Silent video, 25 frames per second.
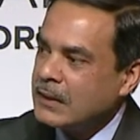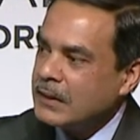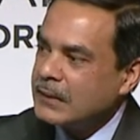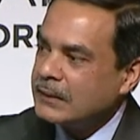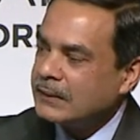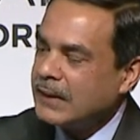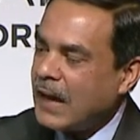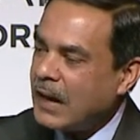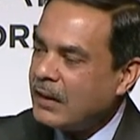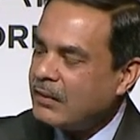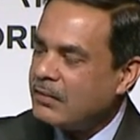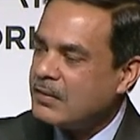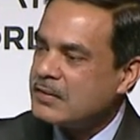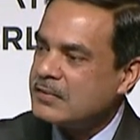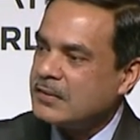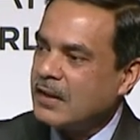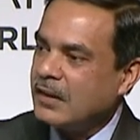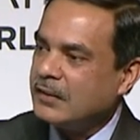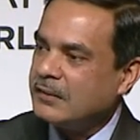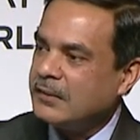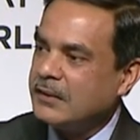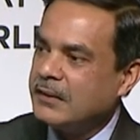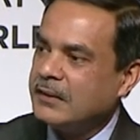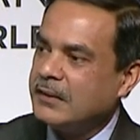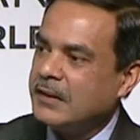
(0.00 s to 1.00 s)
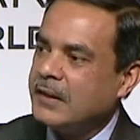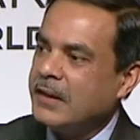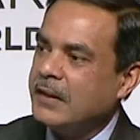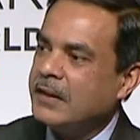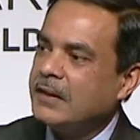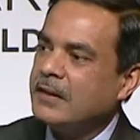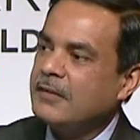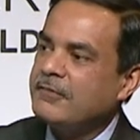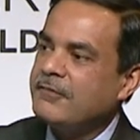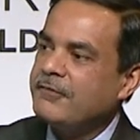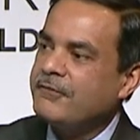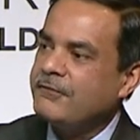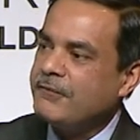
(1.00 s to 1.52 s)
That resulted in
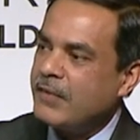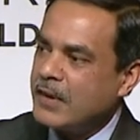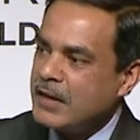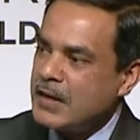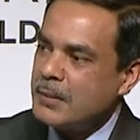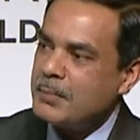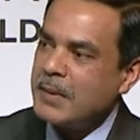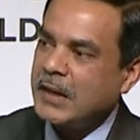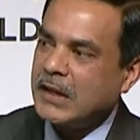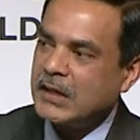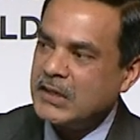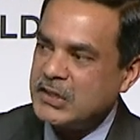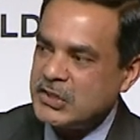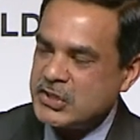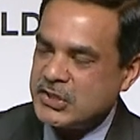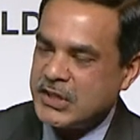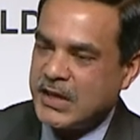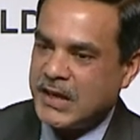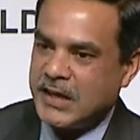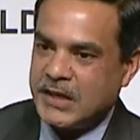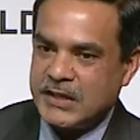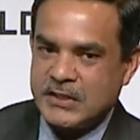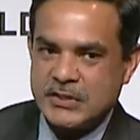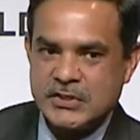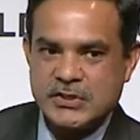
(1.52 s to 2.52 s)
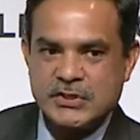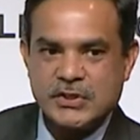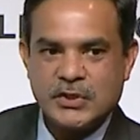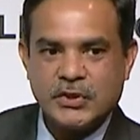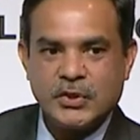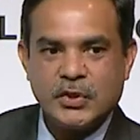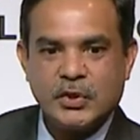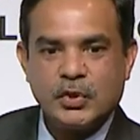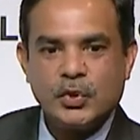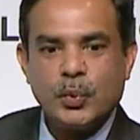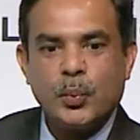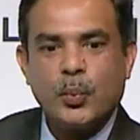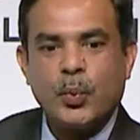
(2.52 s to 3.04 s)
a fundamental change
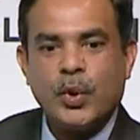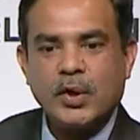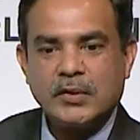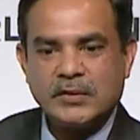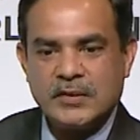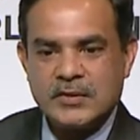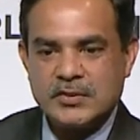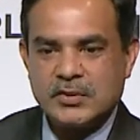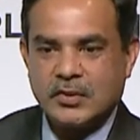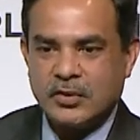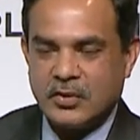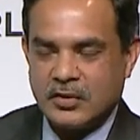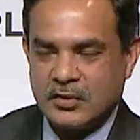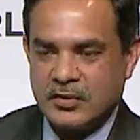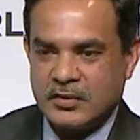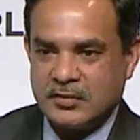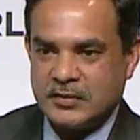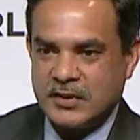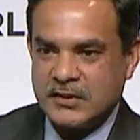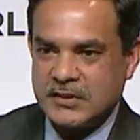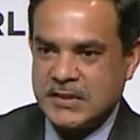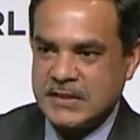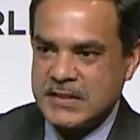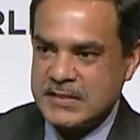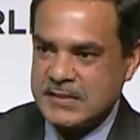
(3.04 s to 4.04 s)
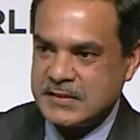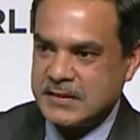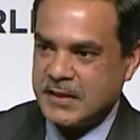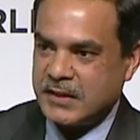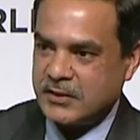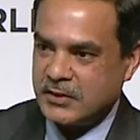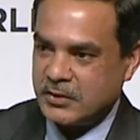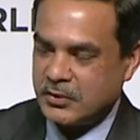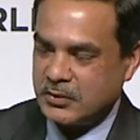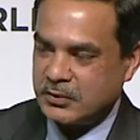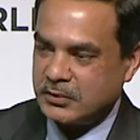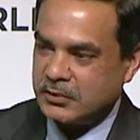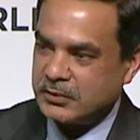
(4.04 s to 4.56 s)
to what this organization is there
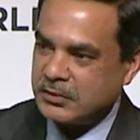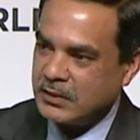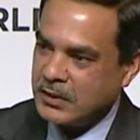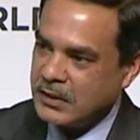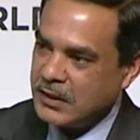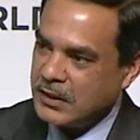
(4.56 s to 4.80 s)
to do.